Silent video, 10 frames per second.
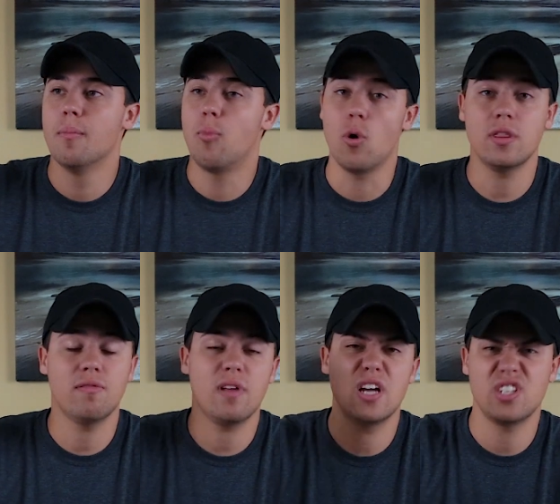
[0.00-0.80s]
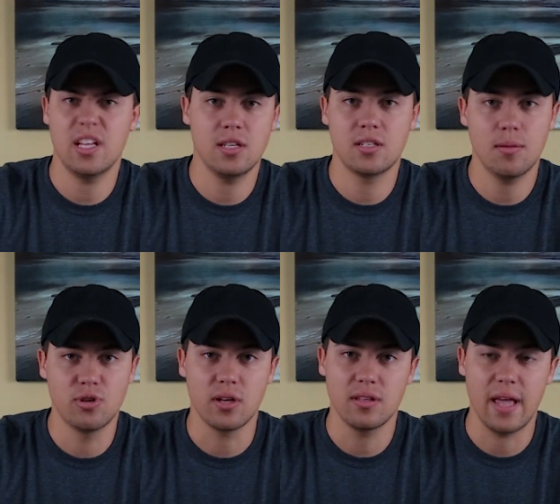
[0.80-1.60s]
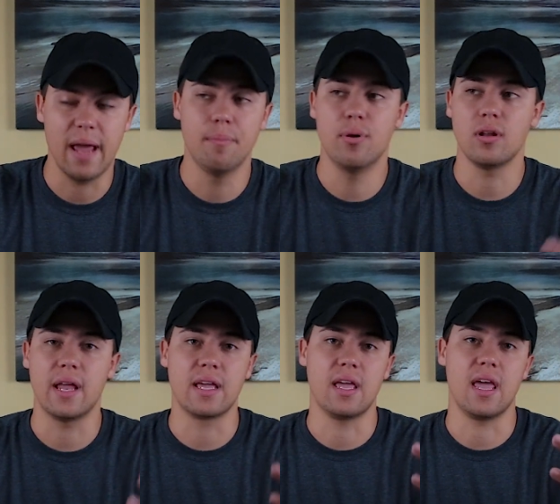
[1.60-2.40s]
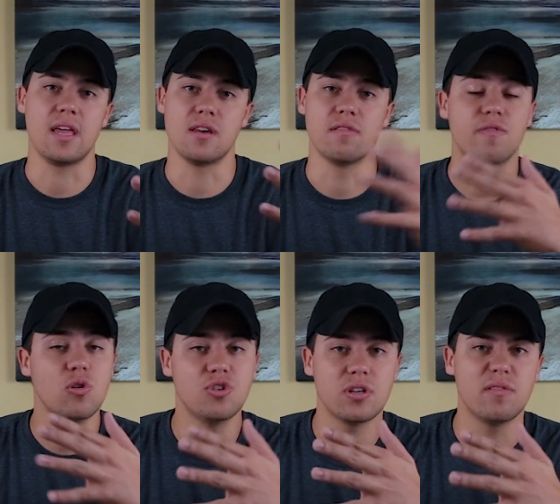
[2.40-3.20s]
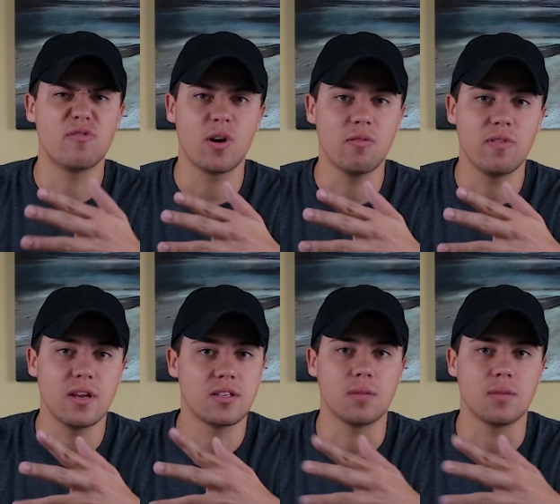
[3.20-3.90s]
point the flash at the subject and put like a diffusion in front of it,